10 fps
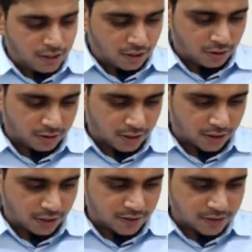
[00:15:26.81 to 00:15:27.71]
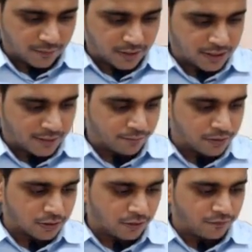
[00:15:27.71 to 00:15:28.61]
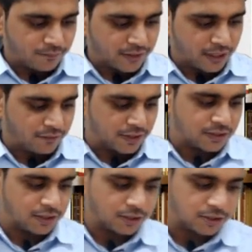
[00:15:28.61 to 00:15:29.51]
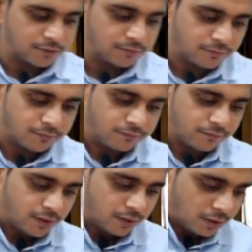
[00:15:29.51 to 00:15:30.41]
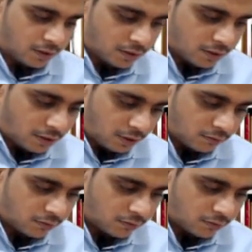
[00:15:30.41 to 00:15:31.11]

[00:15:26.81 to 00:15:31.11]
Now they are giving some examples of investigation. Now,